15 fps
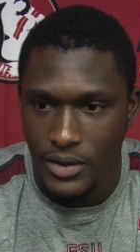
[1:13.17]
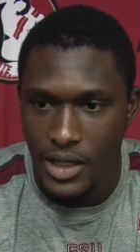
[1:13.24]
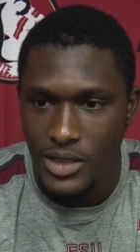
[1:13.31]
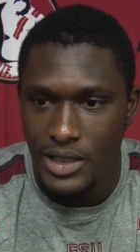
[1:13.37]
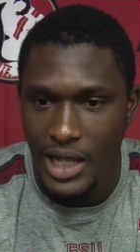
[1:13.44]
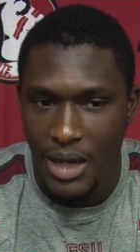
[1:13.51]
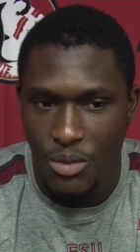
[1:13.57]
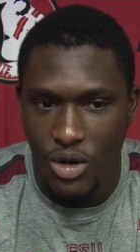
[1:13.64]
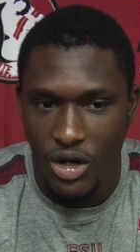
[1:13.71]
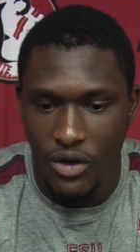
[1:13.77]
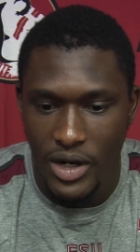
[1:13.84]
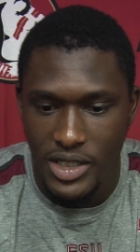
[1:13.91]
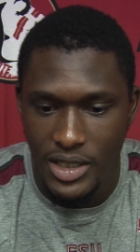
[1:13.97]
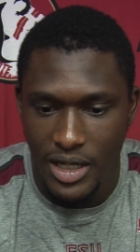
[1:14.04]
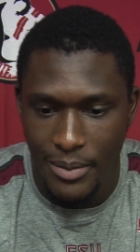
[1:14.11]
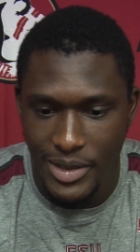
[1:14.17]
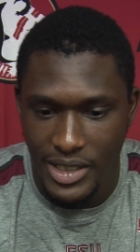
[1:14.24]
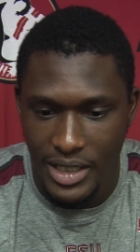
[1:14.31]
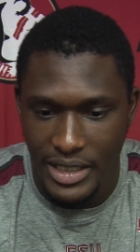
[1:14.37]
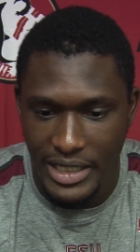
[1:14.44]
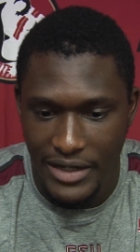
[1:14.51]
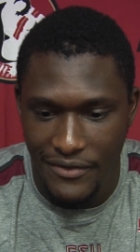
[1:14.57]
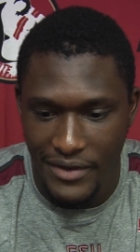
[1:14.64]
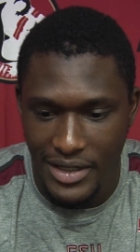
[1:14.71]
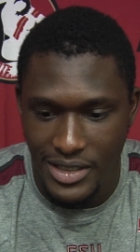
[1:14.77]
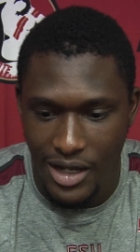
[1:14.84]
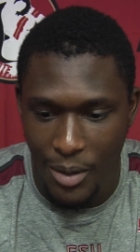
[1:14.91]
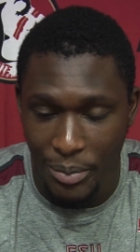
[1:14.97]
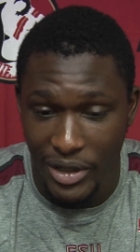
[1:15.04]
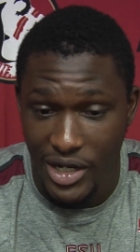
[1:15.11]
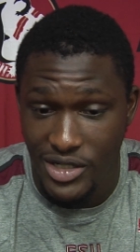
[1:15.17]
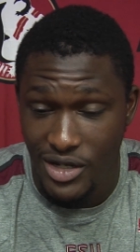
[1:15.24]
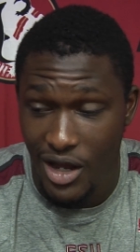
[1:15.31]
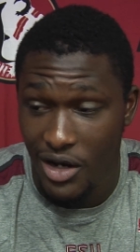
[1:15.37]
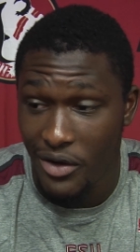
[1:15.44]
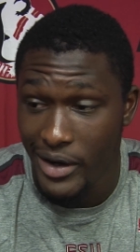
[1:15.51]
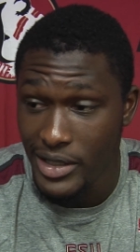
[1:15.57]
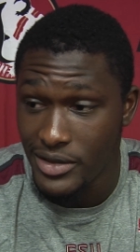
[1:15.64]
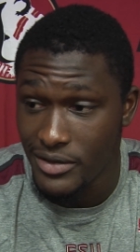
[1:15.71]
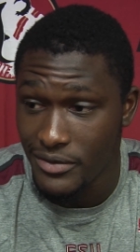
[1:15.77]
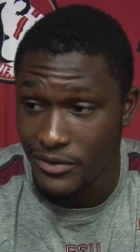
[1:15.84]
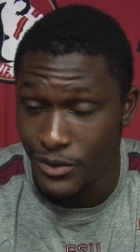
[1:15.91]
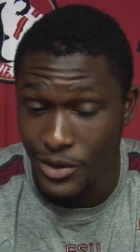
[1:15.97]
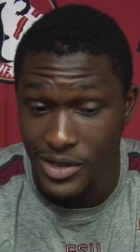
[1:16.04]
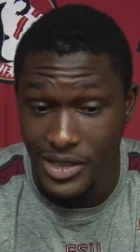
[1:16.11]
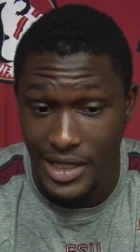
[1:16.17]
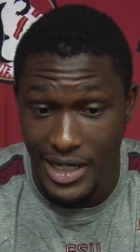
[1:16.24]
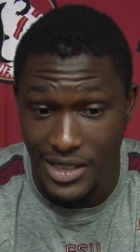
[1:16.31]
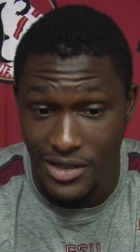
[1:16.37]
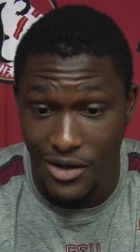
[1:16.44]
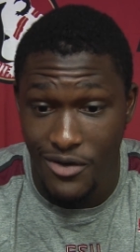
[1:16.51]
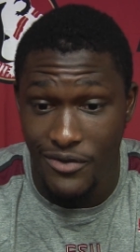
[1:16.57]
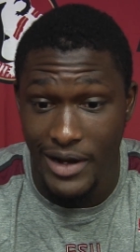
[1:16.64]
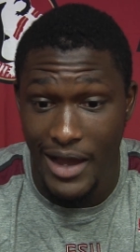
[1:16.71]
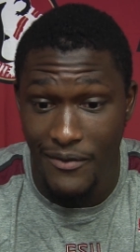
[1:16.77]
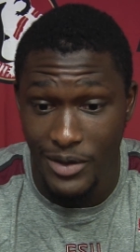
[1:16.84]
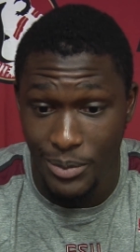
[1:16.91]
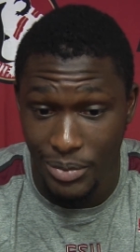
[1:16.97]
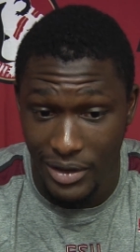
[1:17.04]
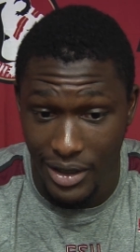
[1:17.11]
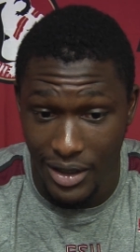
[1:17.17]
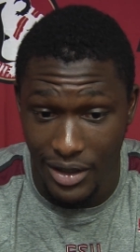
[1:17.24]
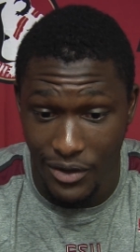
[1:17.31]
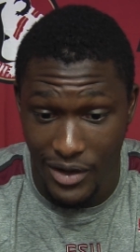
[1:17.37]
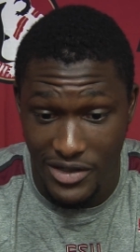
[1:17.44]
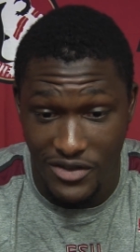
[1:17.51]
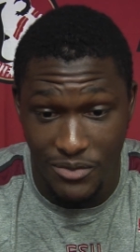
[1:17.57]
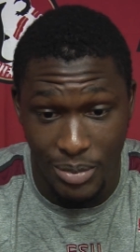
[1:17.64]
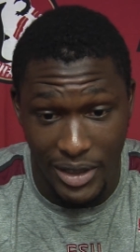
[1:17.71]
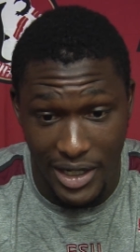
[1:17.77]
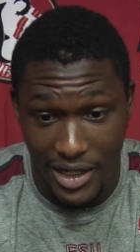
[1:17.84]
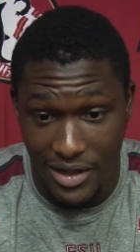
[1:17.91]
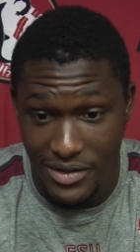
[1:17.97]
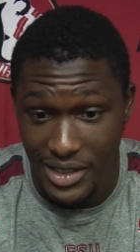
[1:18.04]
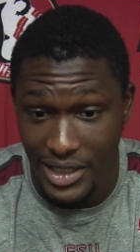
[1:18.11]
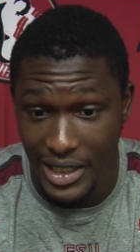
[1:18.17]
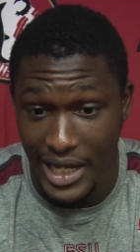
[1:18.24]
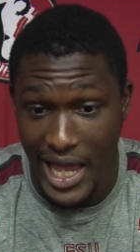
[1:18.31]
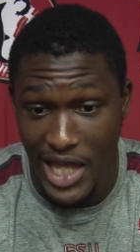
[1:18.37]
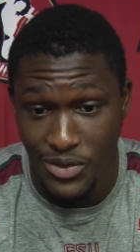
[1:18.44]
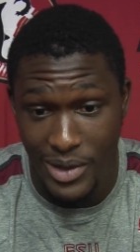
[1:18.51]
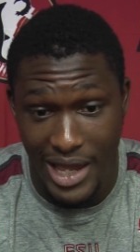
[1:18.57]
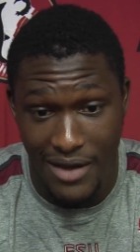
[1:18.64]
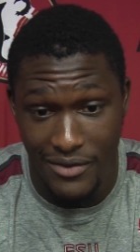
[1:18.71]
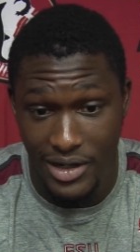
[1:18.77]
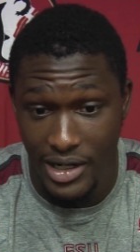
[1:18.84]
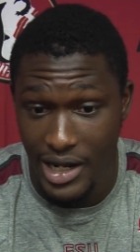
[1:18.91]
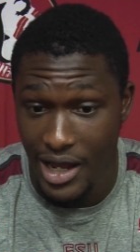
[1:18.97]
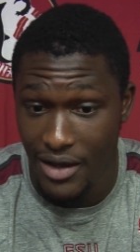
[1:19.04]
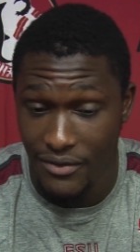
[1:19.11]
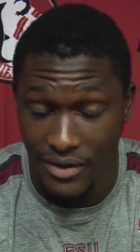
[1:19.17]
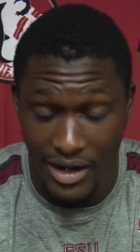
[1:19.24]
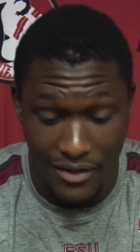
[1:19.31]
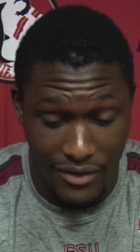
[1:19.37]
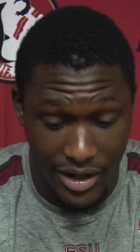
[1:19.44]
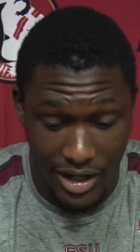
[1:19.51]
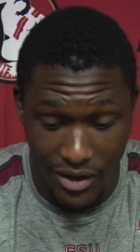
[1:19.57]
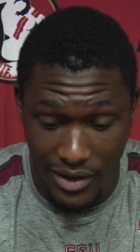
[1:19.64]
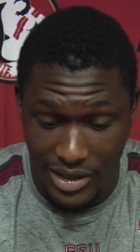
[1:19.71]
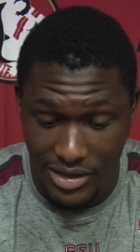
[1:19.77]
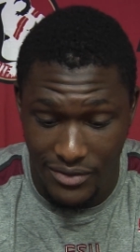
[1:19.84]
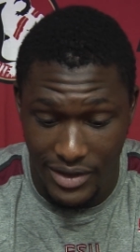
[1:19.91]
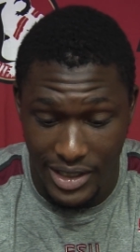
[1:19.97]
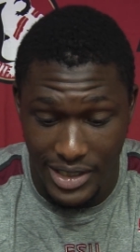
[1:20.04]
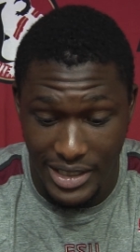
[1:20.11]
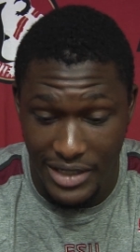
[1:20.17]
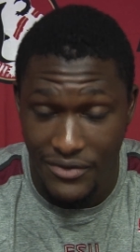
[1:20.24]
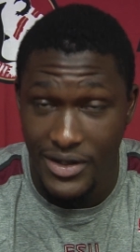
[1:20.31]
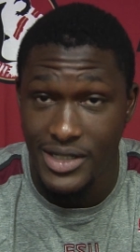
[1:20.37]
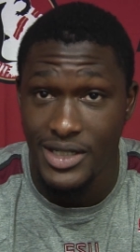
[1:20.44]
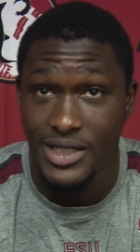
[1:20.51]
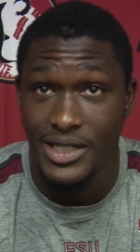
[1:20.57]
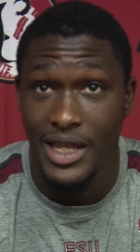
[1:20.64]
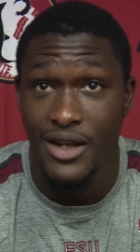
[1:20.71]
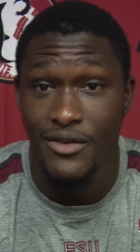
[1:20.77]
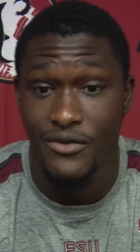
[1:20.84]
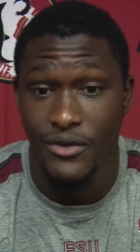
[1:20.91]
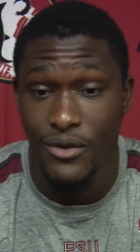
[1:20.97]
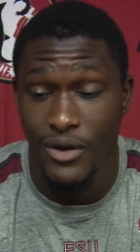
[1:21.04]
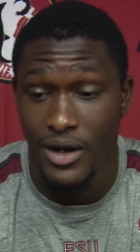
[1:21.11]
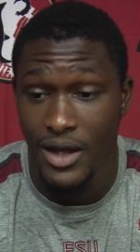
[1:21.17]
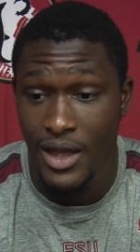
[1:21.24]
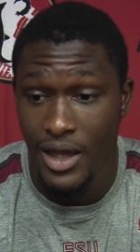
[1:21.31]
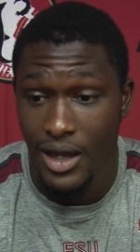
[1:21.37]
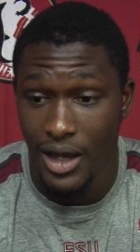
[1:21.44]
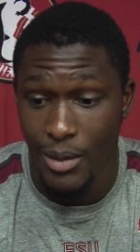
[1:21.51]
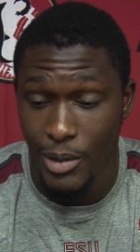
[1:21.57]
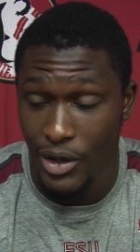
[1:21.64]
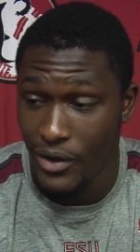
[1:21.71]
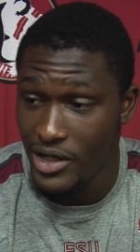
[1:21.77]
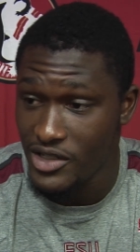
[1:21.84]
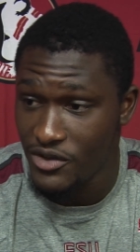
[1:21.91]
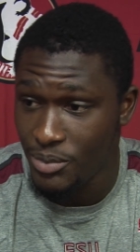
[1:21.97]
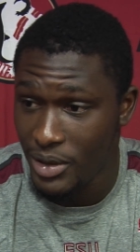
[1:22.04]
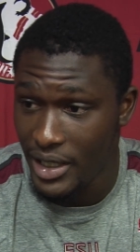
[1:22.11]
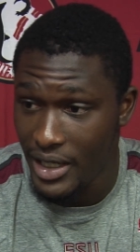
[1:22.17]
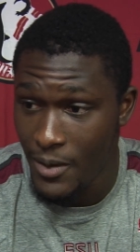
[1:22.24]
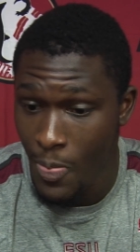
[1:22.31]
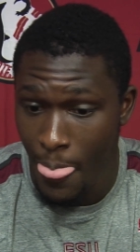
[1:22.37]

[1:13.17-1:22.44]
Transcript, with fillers: There's a lot more aggression coming to the defense. Our players are aggressive. Florida State is known for having aggressive players, and the guys we're having now are very, very aggressive, and the defense is set up for um, aggressive play.